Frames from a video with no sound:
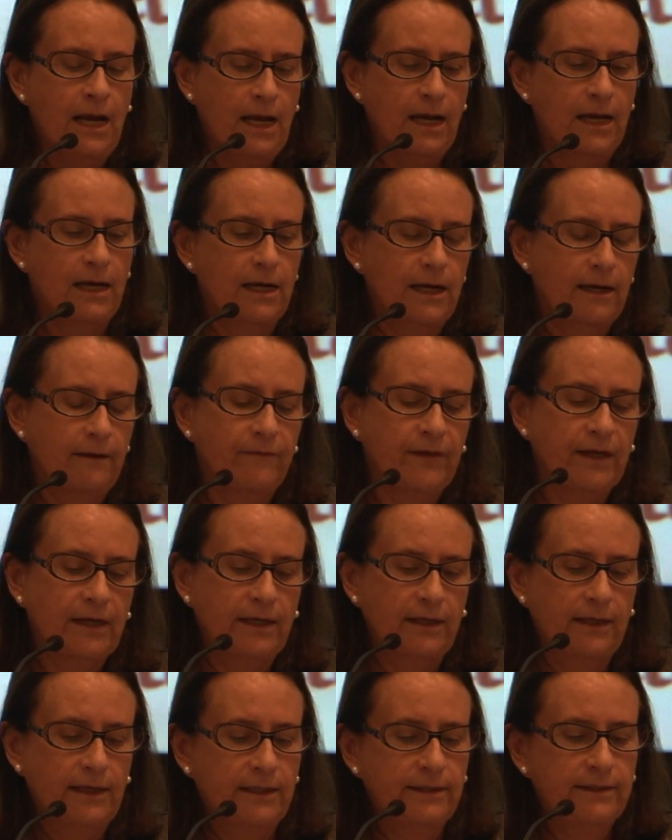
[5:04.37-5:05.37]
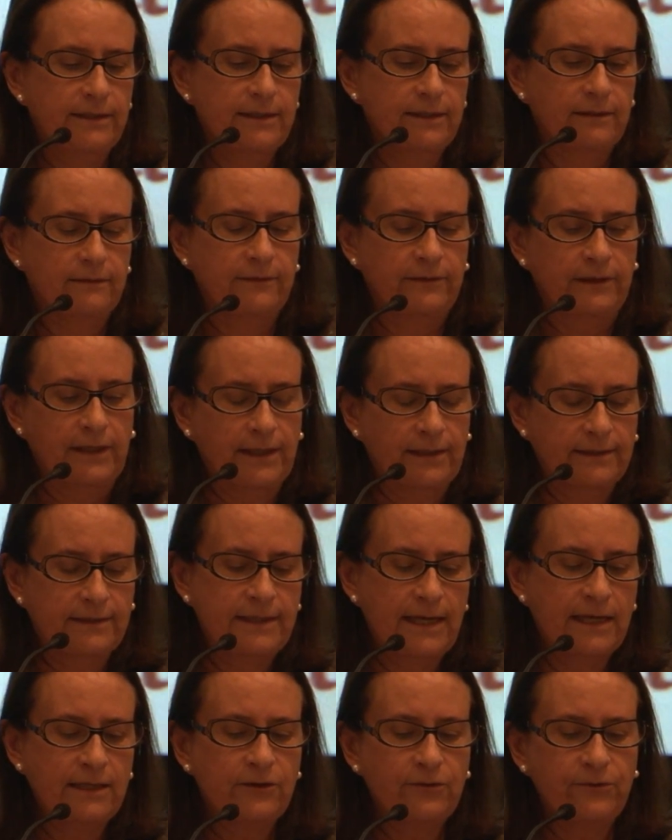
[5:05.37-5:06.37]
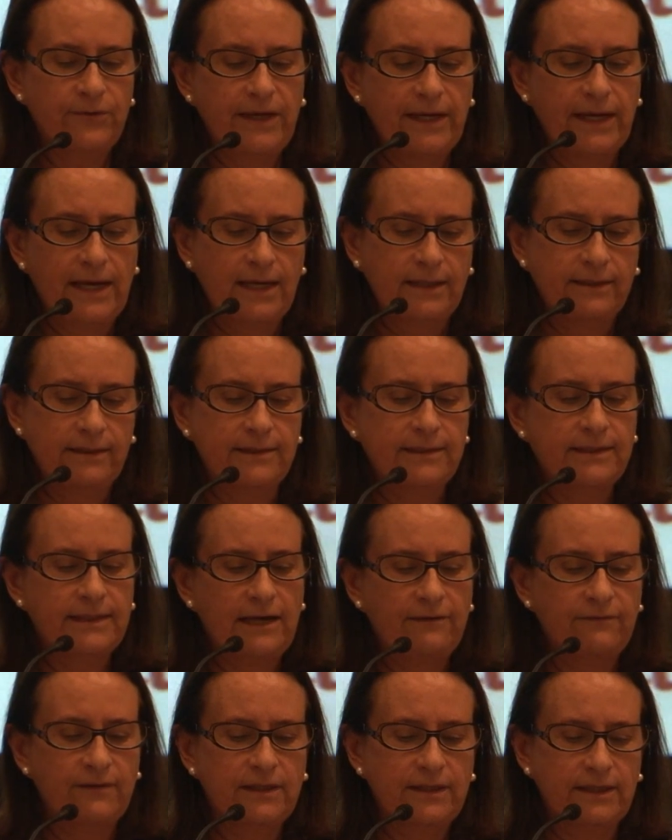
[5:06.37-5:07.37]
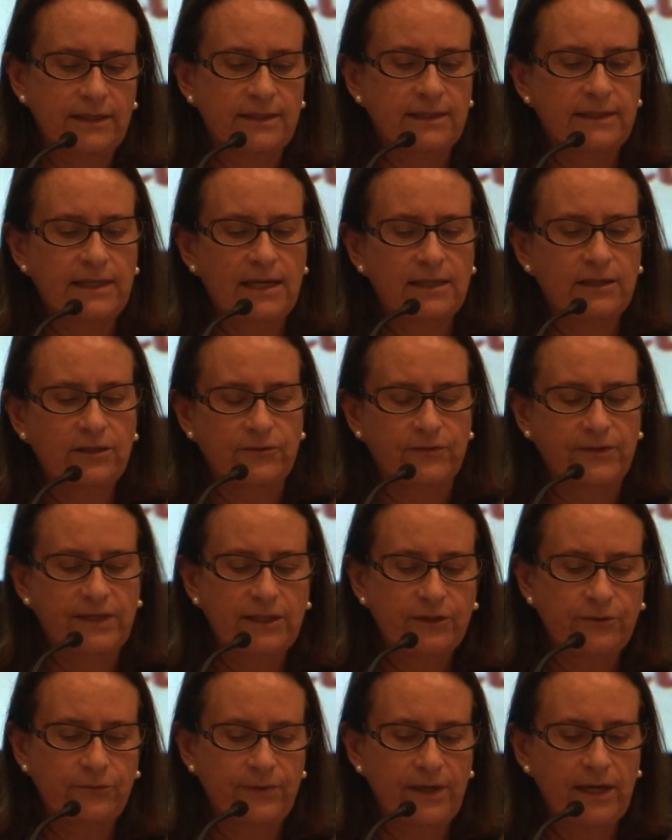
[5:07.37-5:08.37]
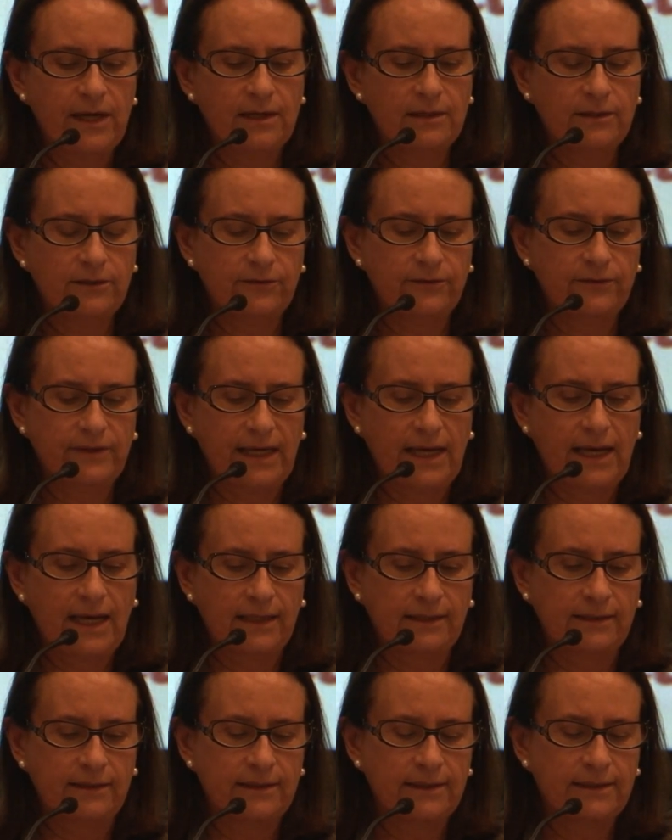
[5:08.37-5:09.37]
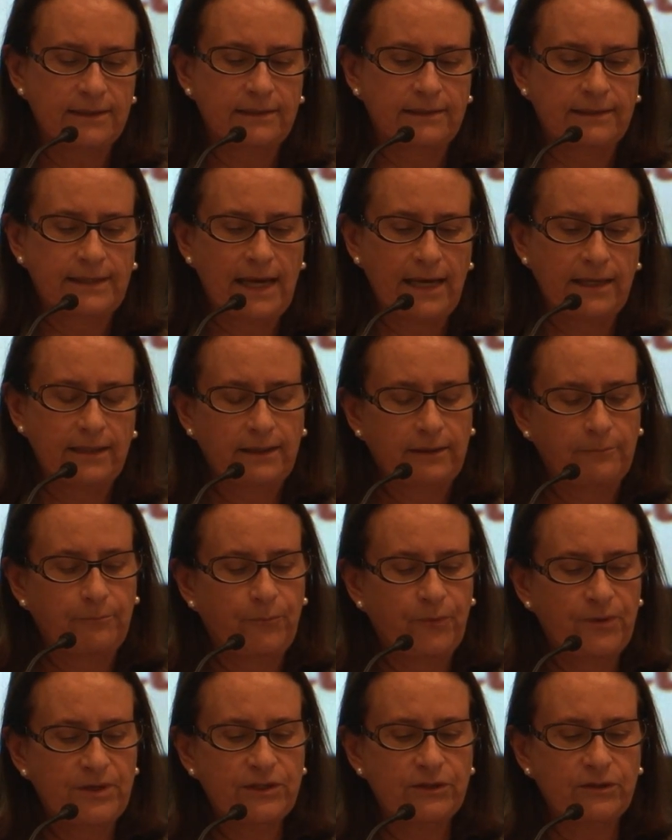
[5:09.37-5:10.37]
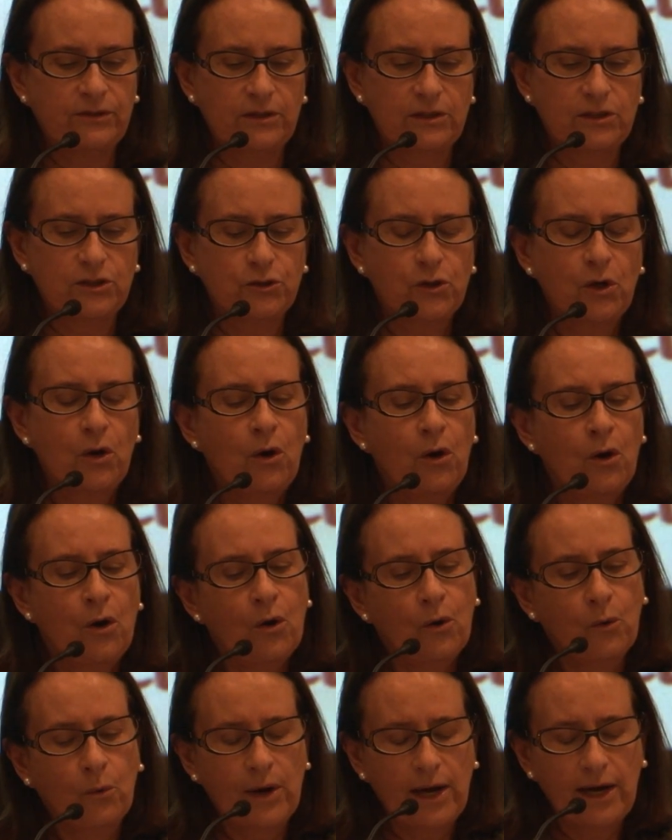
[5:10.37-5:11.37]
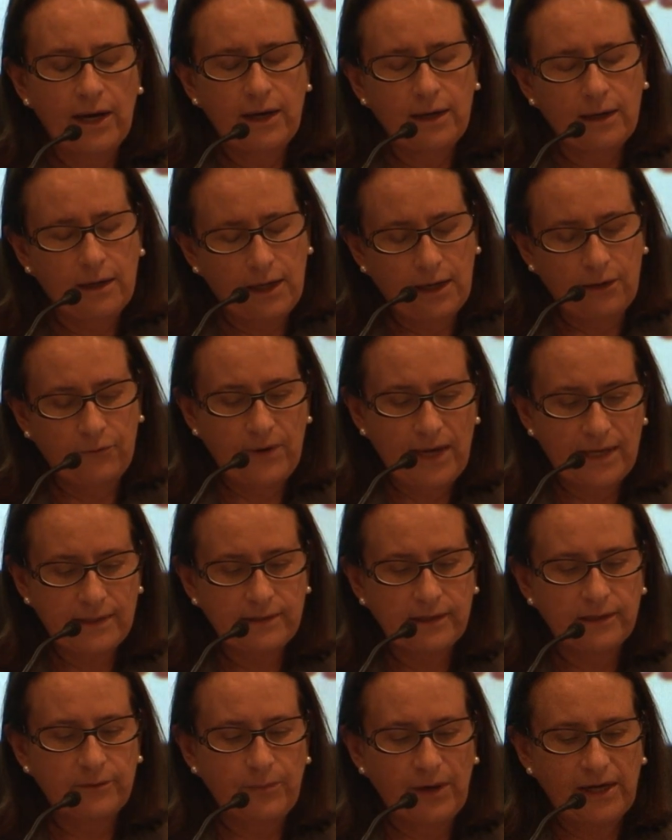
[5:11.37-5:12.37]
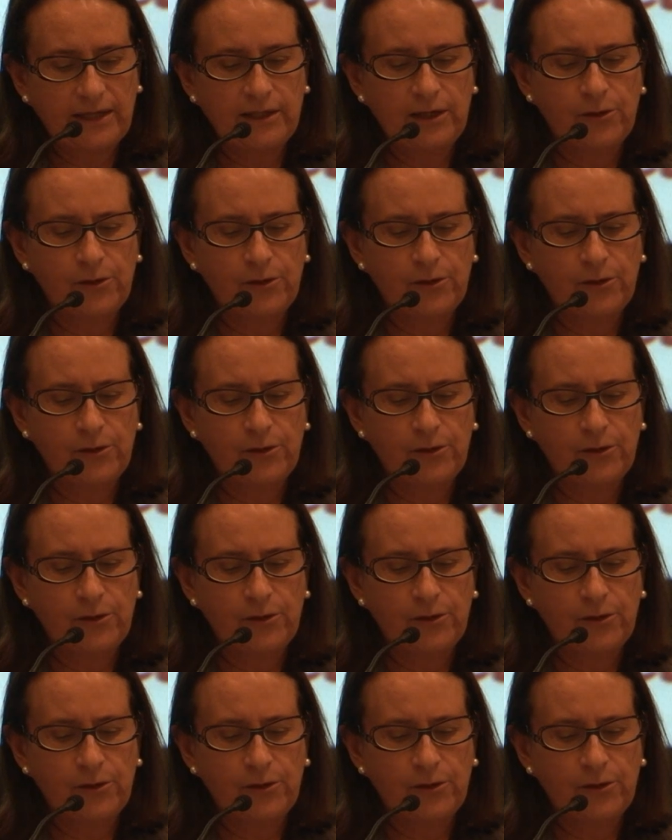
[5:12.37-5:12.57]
Uh, in the century and the 17th century, 310 prisoners were arrested by the